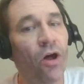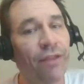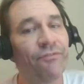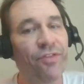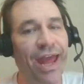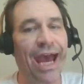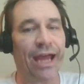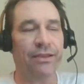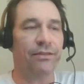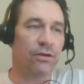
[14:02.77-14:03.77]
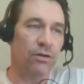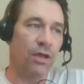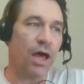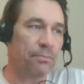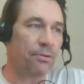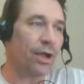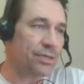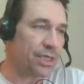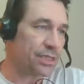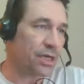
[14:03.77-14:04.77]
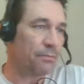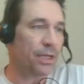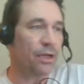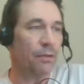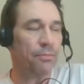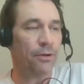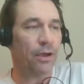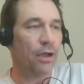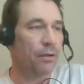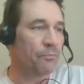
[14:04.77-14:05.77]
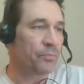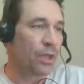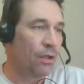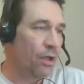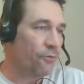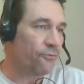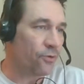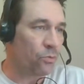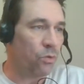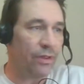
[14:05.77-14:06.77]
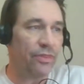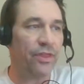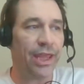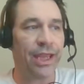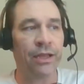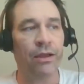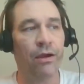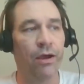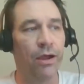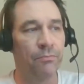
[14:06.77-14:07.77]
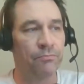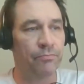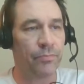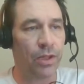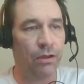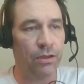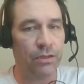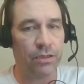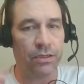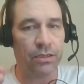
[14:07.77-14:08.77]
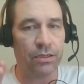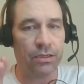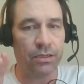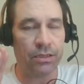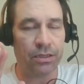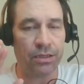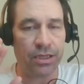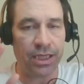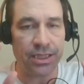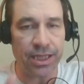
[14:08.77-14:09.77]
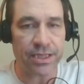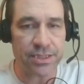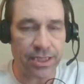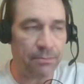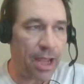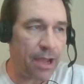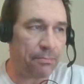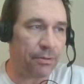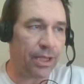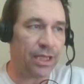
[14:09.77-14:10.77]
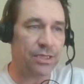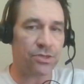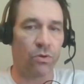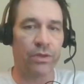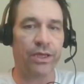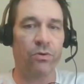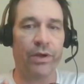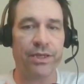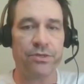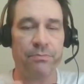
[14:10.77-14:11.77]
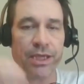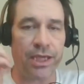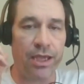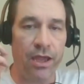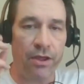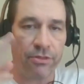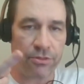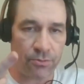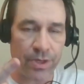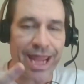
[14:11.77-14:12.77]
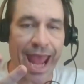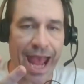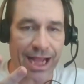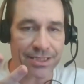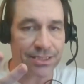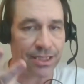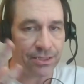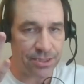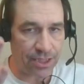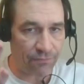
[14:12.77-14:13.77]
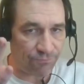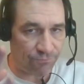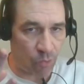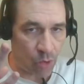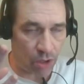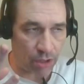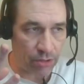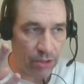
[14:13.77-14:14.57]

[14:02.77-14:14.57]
of that, there are a lot of projects coming up. Um, for one thing, um, uh, the Destiny map is only going to be three acts instead of four.